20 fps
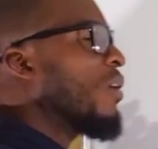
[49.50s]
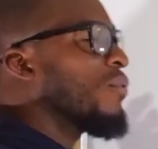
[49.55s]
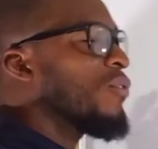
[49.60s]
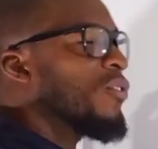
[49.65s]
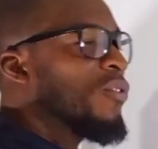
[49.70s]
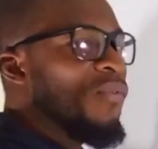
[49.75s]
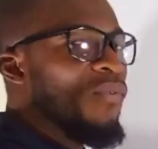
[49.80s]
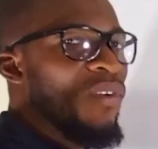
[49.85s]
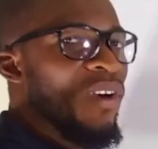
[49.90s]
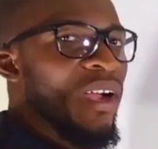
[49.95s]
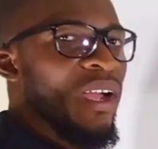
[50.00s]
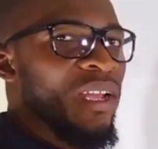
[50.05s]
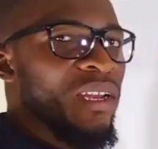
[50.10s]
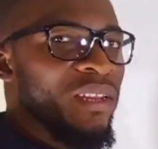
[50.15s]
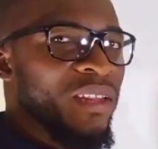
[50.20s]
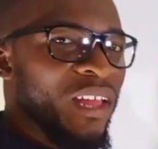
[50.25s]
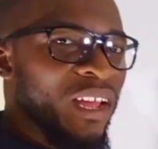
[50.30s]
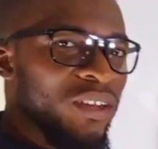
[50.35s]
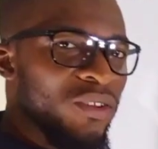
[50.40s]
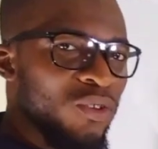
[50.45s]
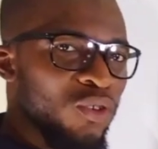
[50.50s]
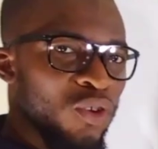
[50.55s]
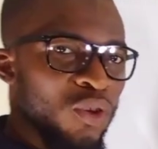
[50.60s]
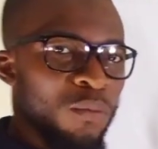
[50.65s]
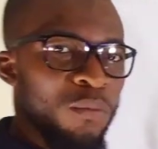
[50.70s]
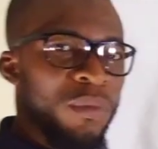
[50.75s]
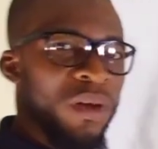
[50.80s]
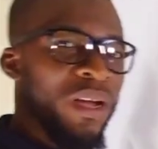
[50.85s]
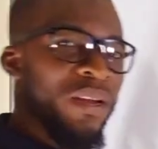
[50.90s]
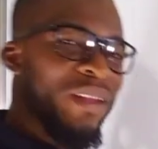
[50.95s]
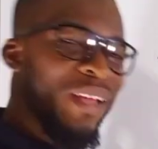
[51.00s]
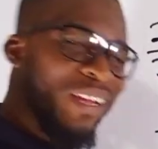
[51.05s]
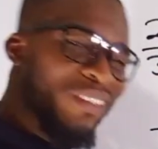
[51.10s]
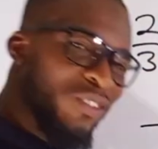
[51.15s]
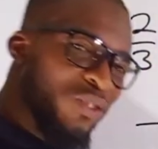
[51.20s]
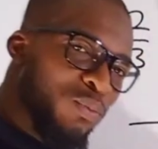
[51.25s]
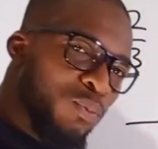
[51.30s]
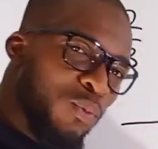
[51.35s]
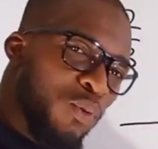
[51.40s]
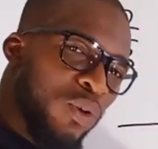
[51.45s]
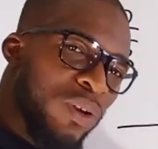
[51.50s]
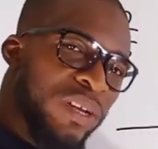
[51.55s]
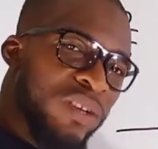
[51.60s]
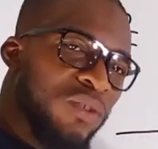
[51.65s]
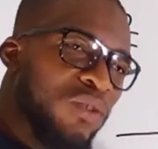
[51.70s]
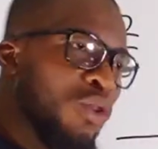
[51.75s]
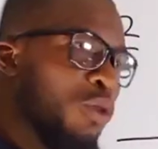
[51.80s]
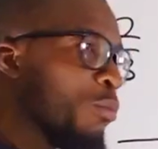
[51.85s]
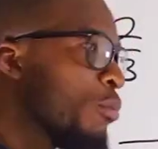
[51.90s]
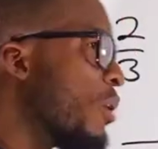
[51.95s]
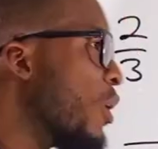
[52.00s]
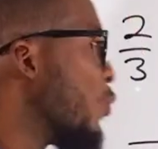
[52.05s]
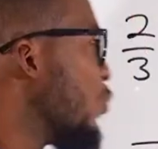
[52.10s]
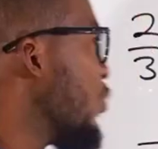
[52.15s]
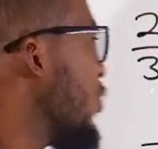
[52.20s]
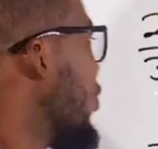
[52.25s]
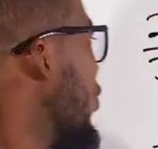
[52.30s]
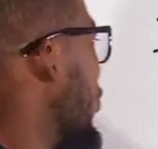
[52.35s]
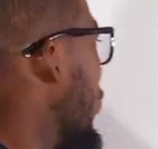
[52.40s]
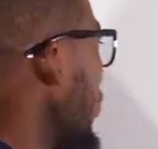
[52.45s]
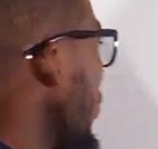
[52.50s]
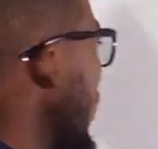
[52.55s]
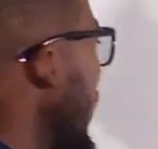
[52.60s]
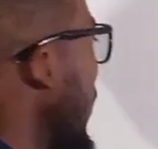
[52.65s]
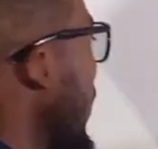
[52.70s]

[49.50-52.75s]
you have to find that number, that smallest number which